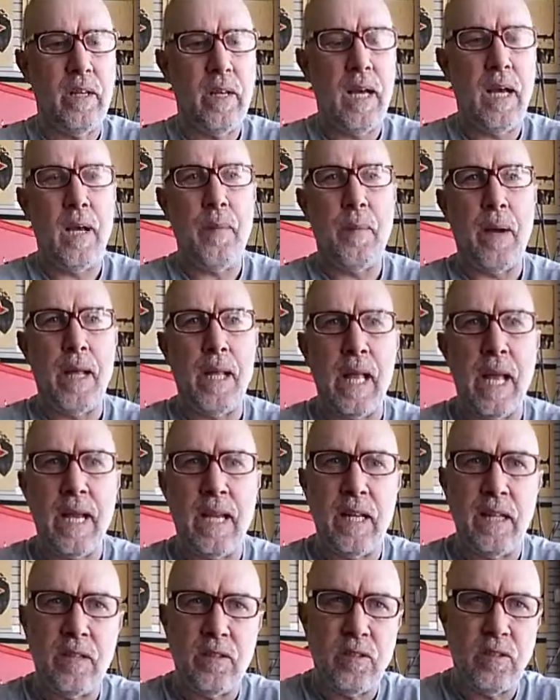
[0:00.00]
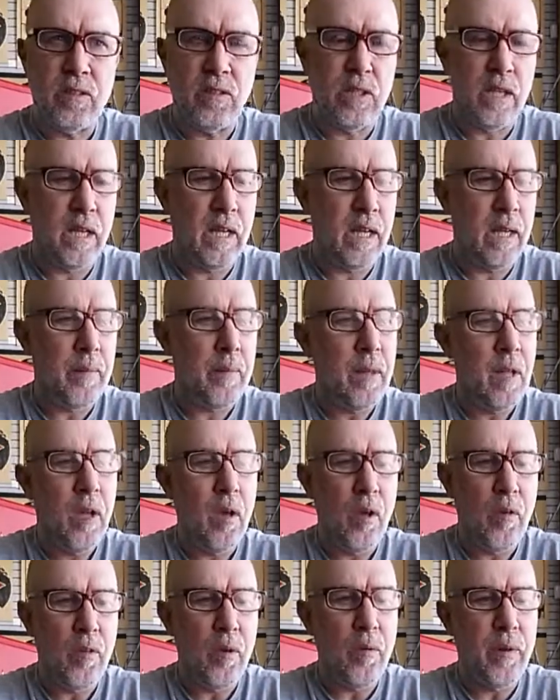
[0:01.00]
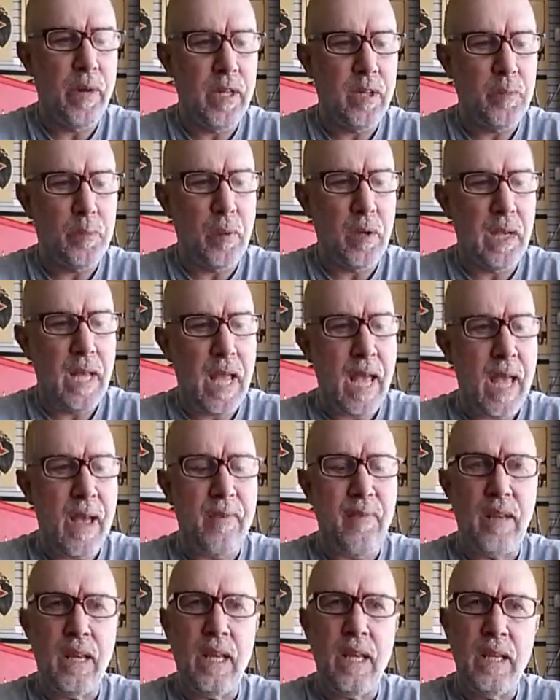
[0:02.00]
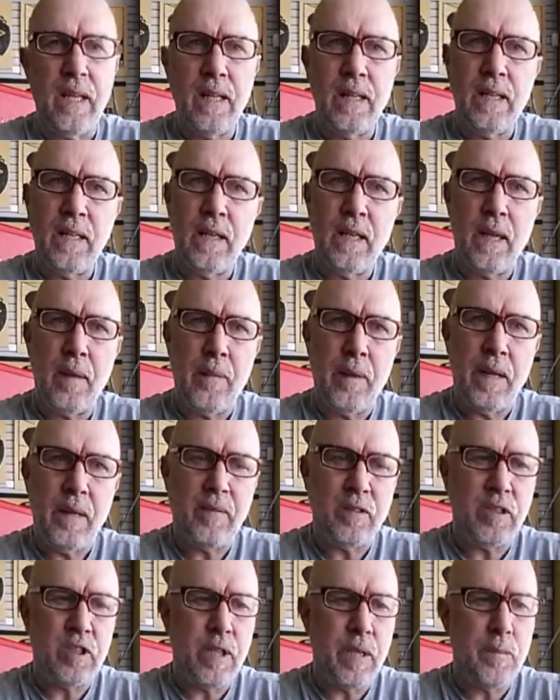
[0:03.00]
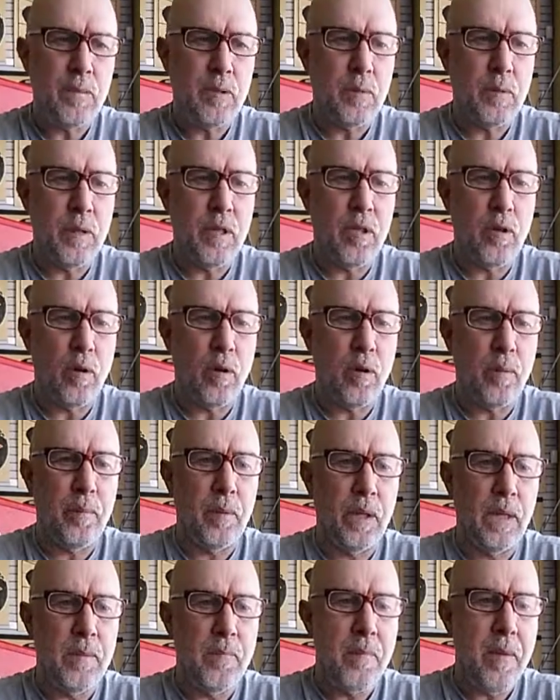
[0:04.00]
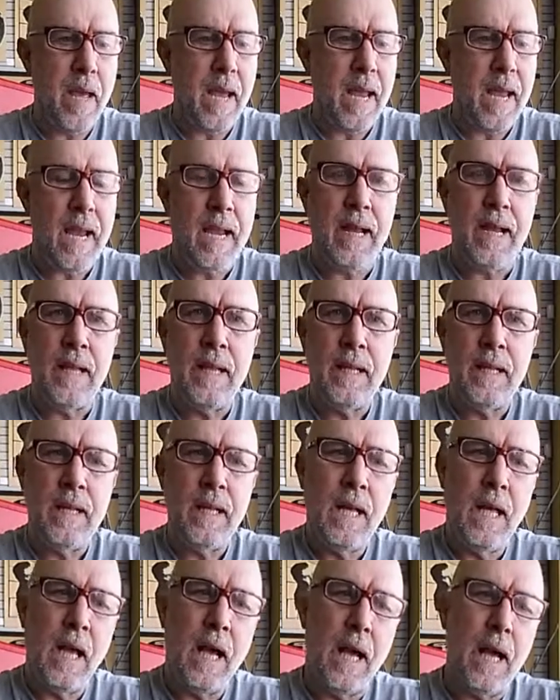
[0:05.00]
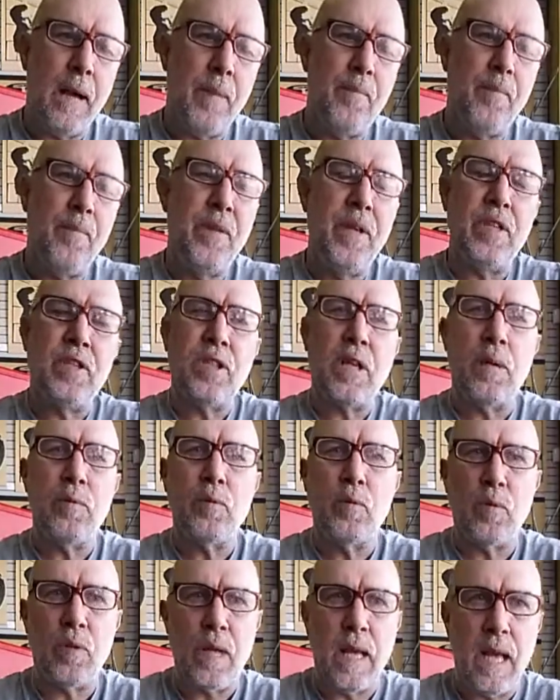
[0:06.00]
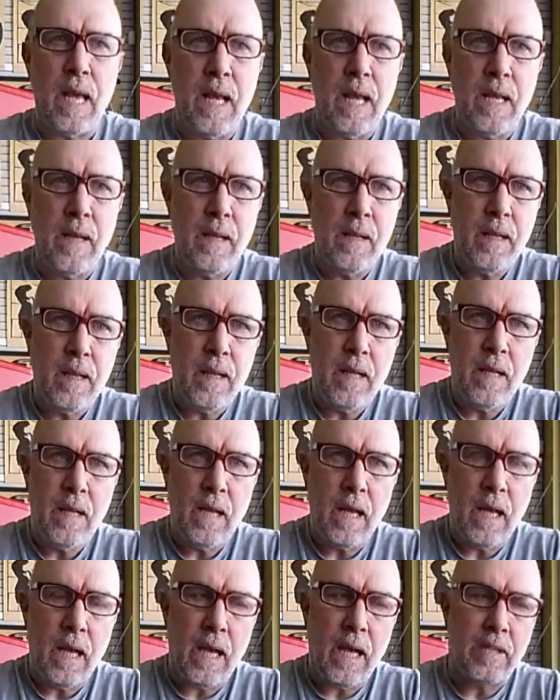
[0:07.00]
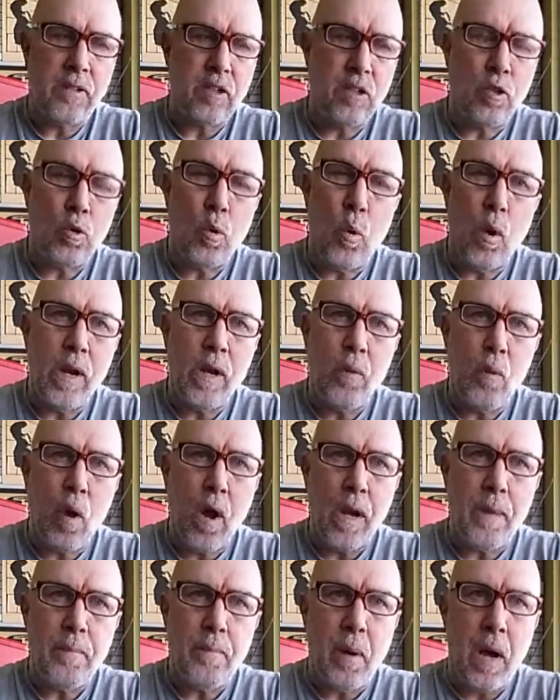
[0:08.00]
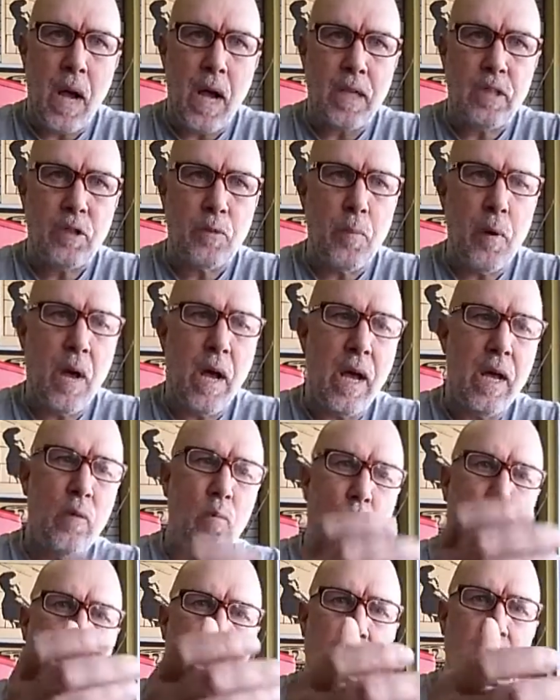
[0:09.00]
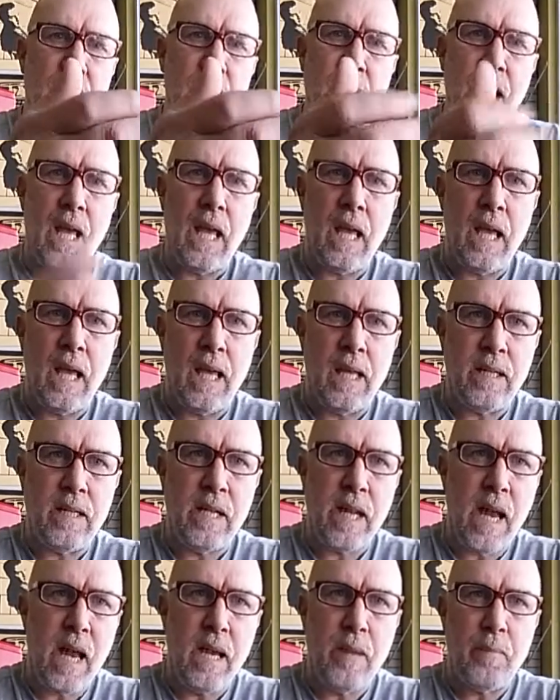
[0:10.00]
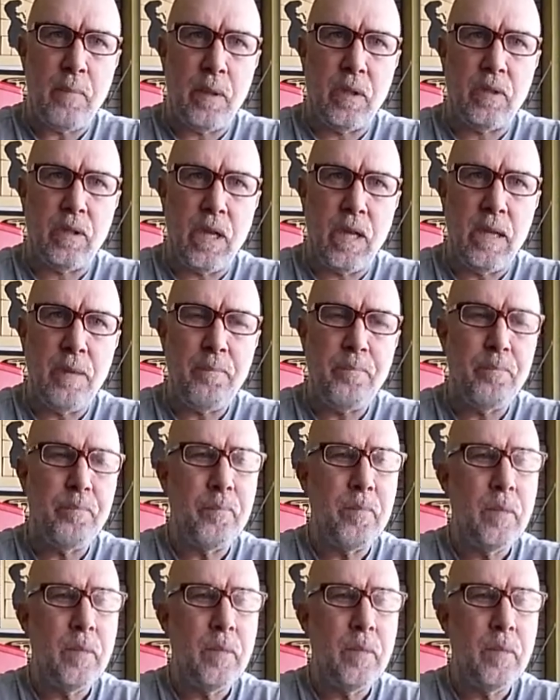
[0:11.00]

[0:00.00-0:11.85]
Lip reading: I like it. It's although it is pretty heavy. I mean, it seems to be durably made. This comes with it's a 20-watt box mod with a tank built in.